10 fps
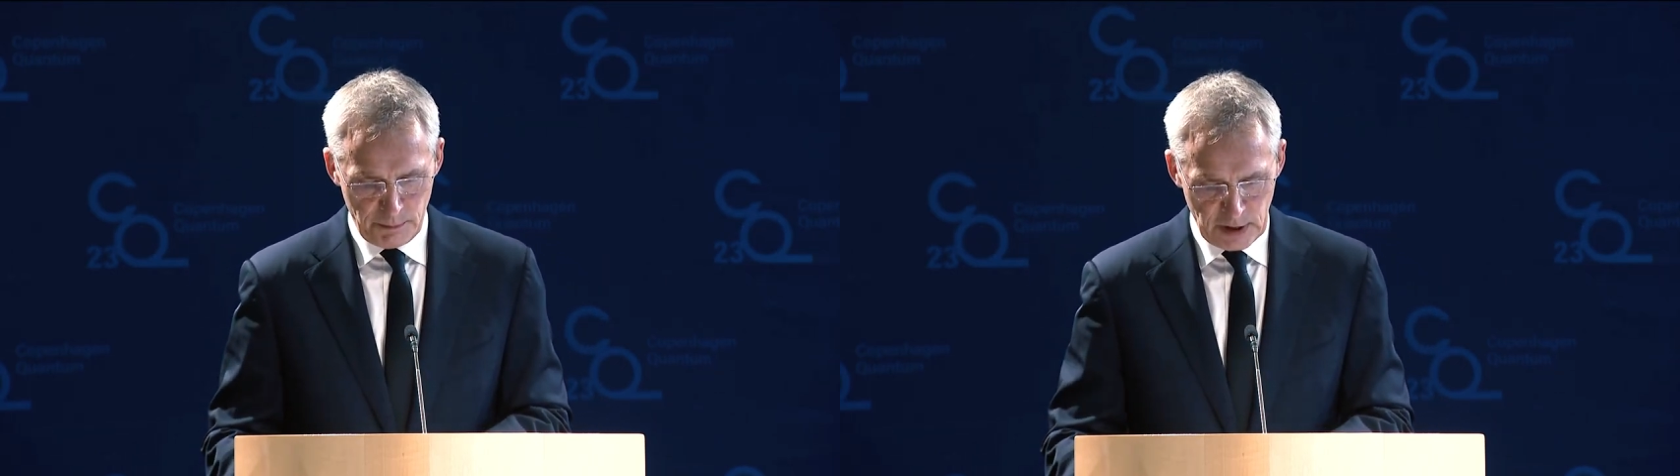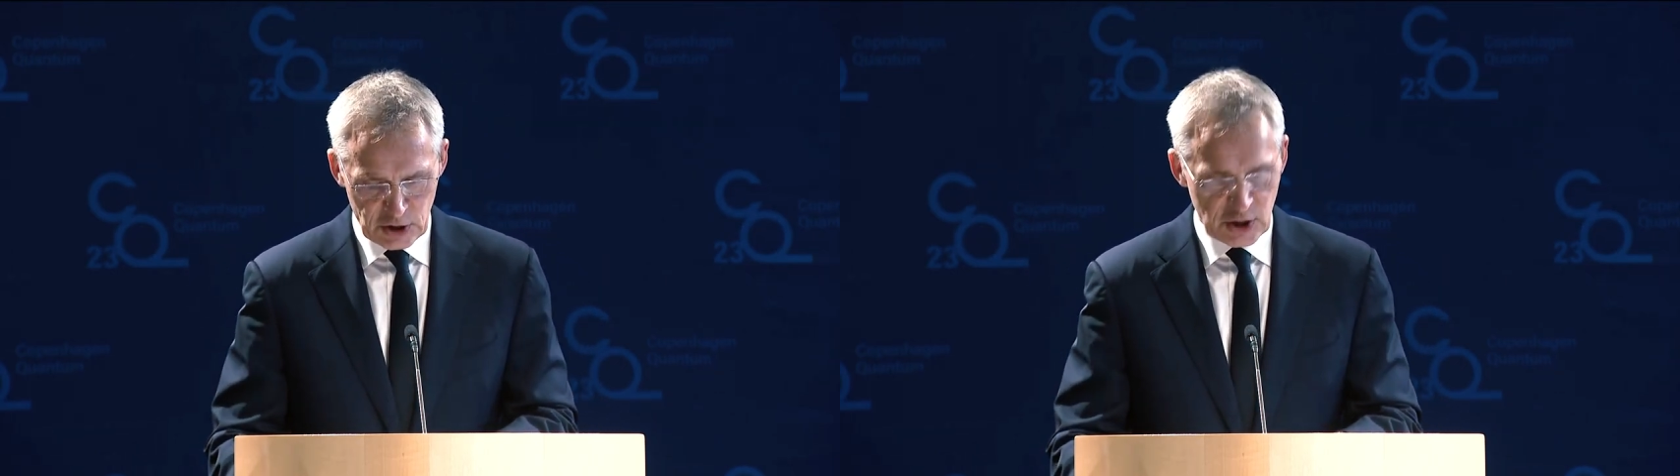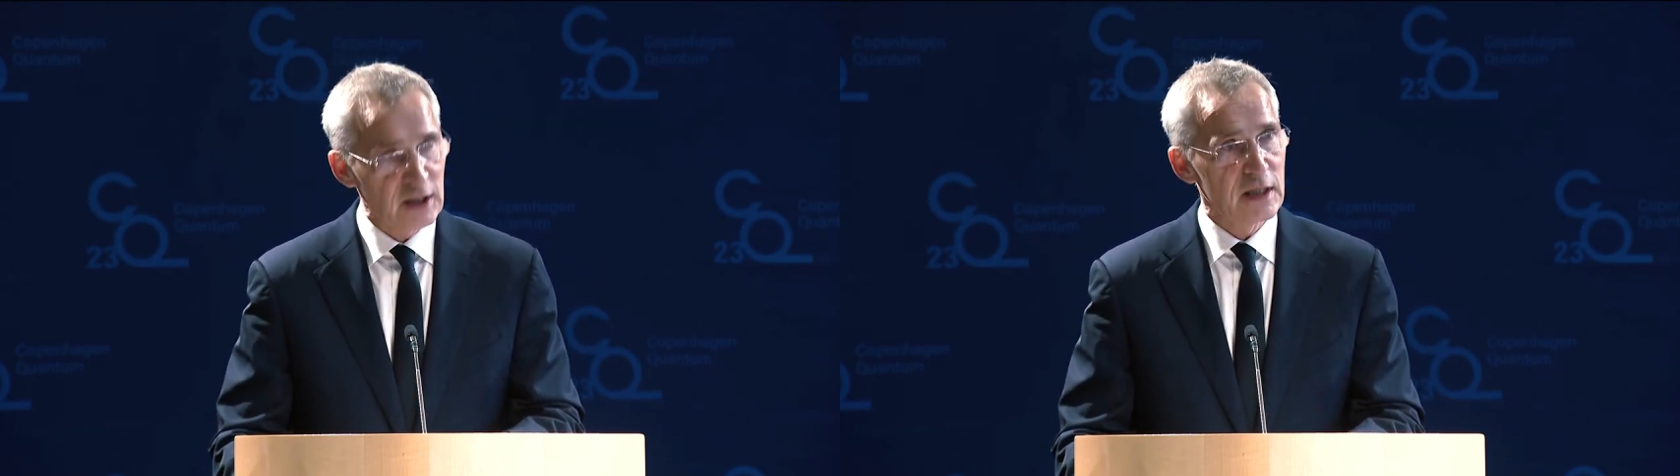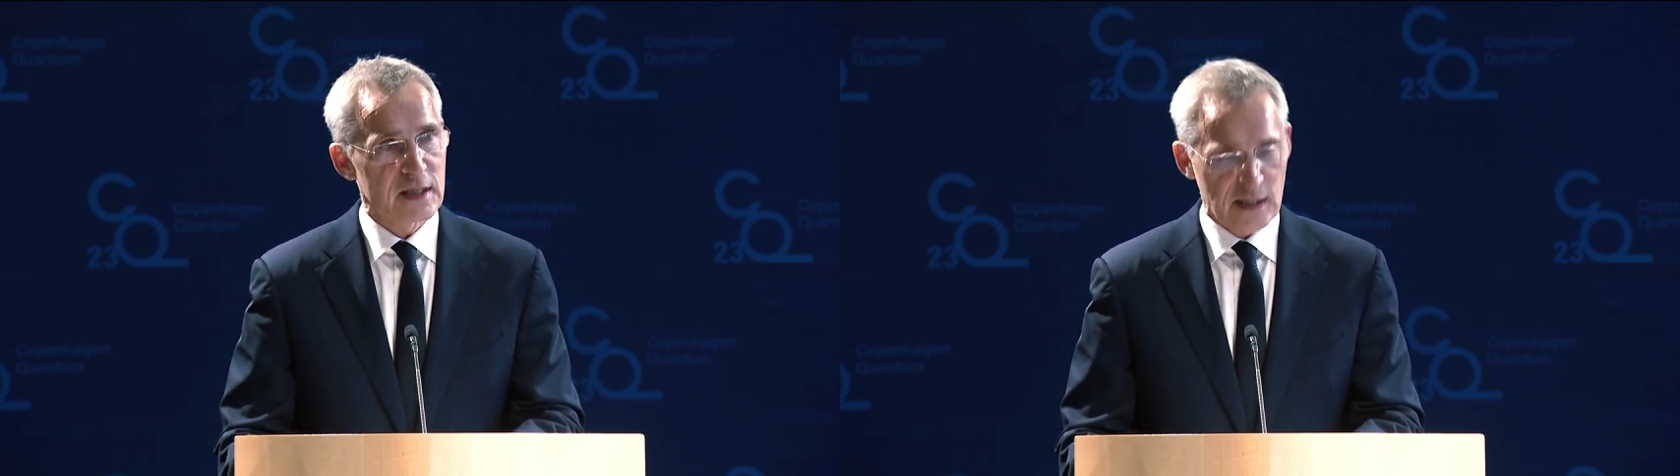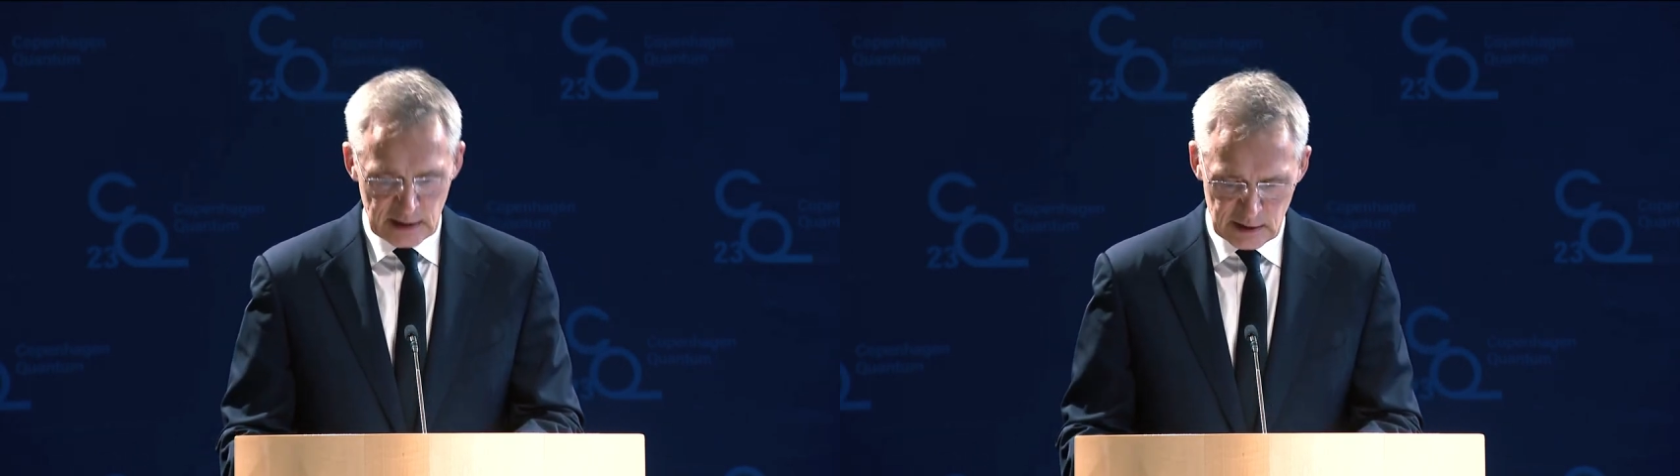Beijing
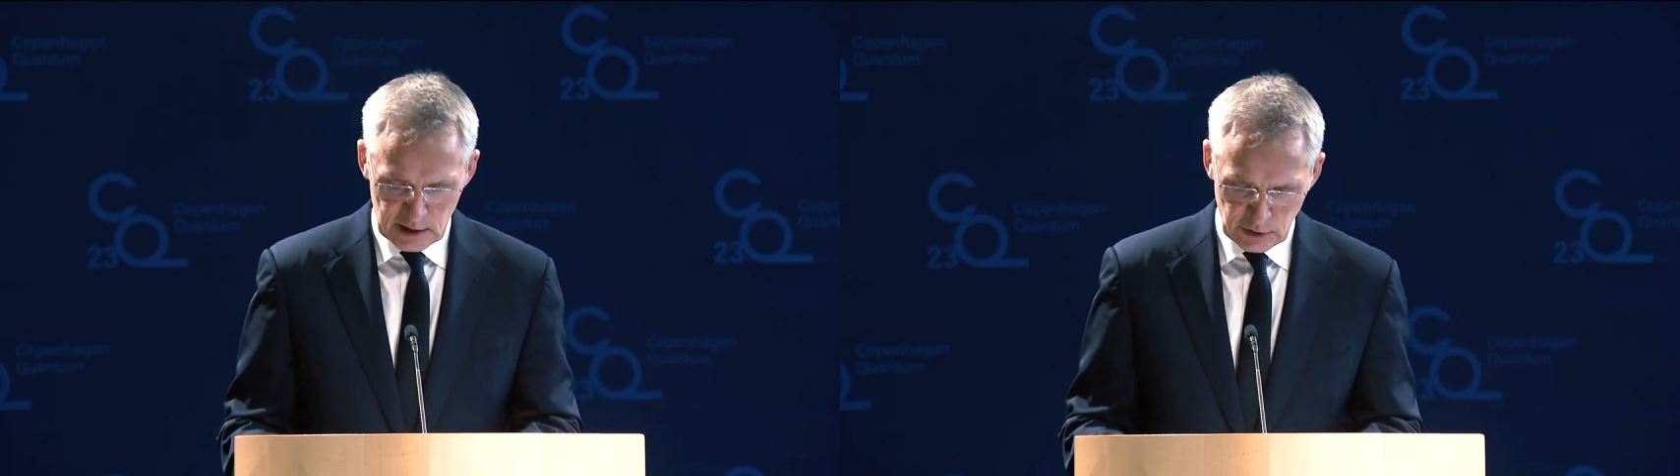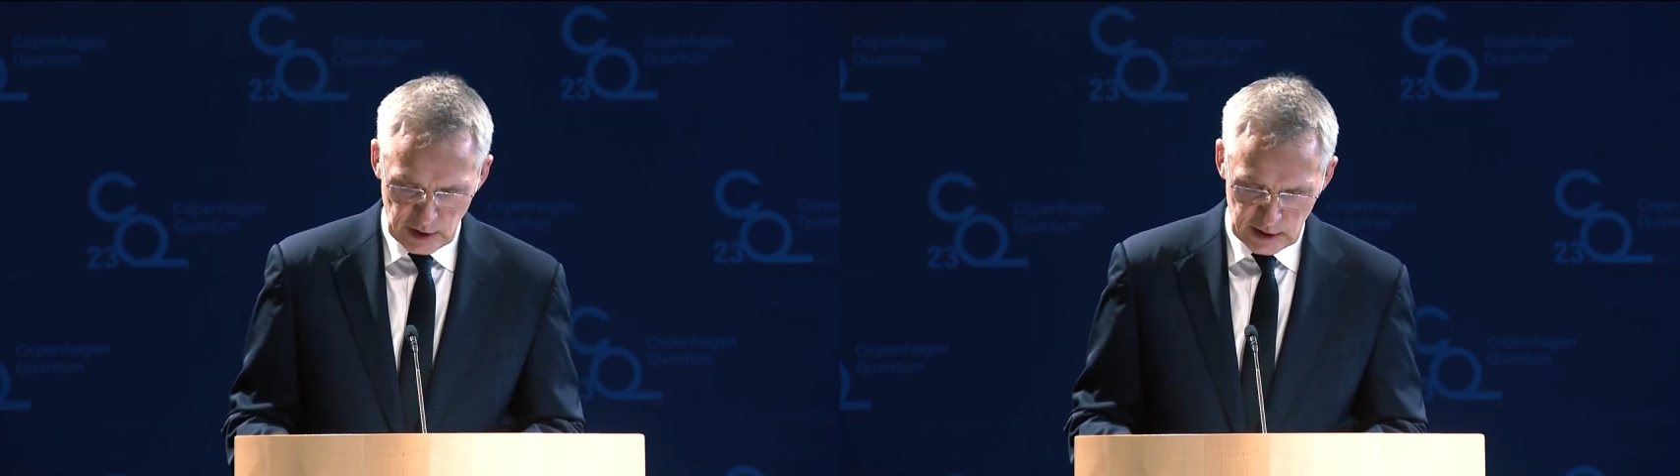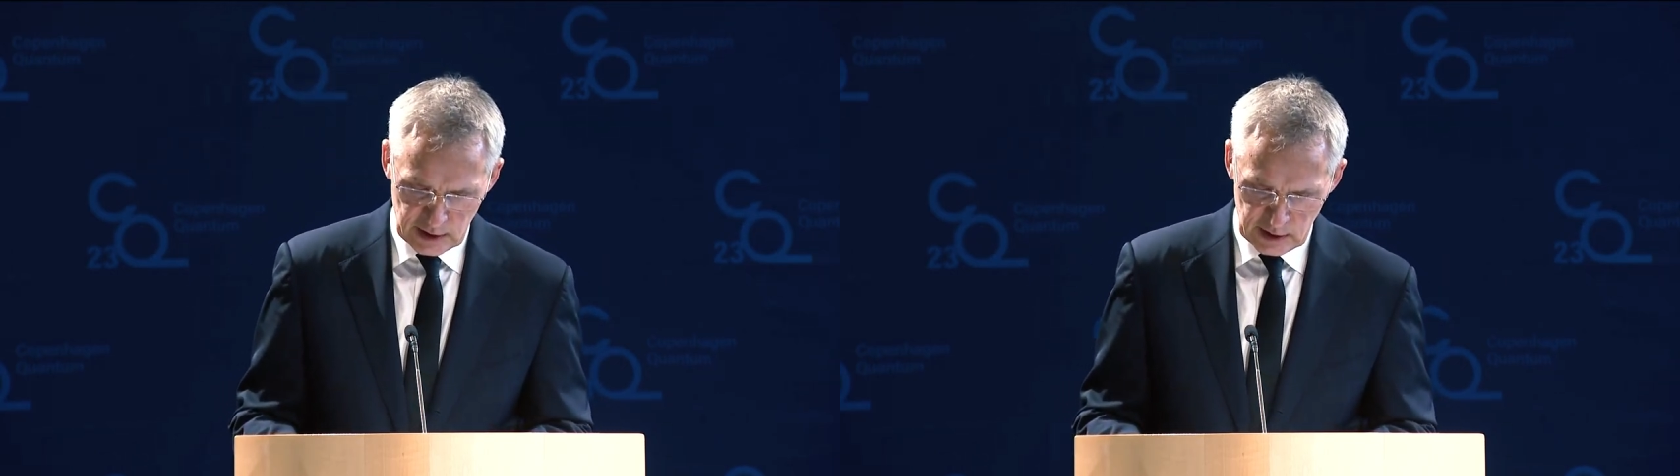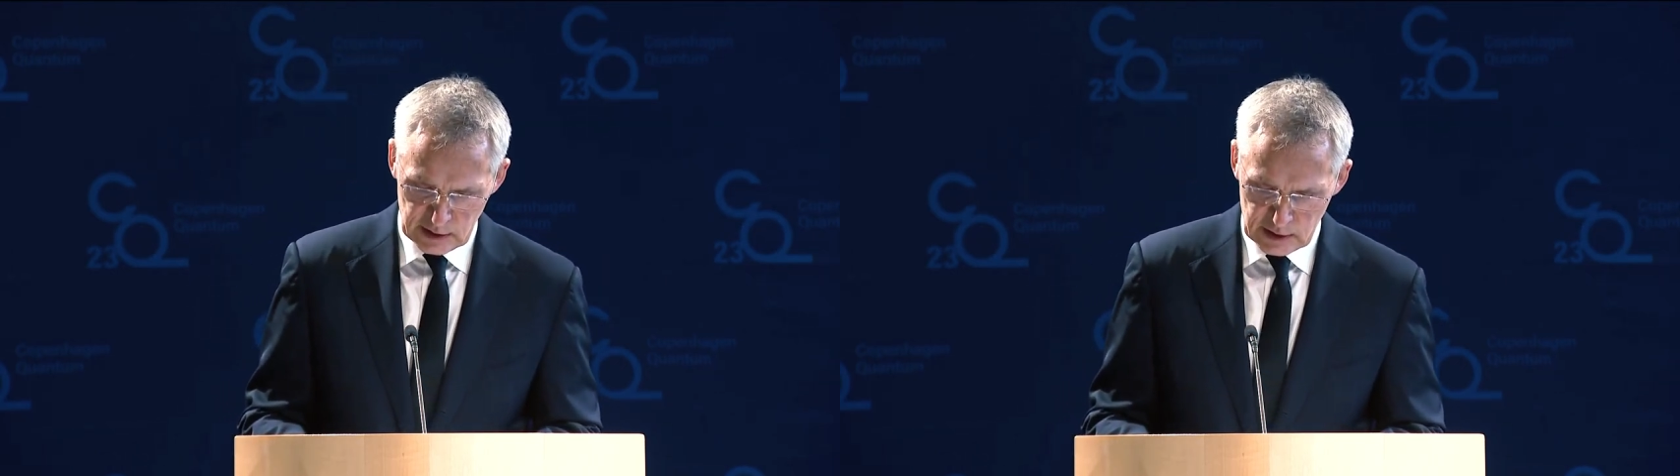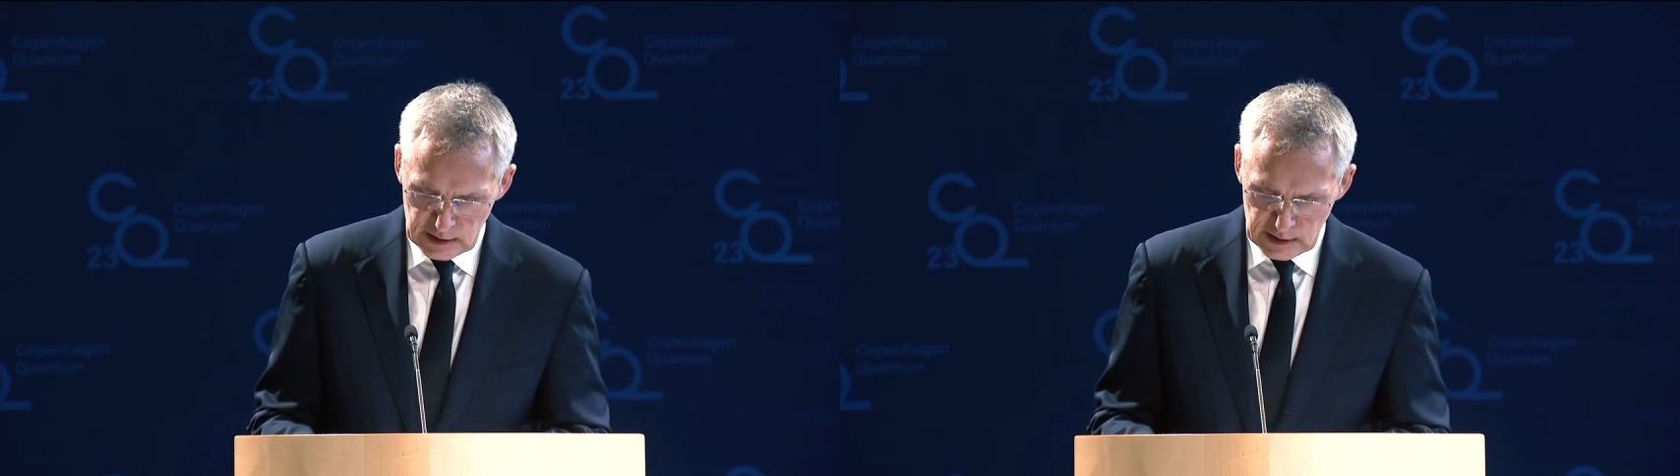is integrating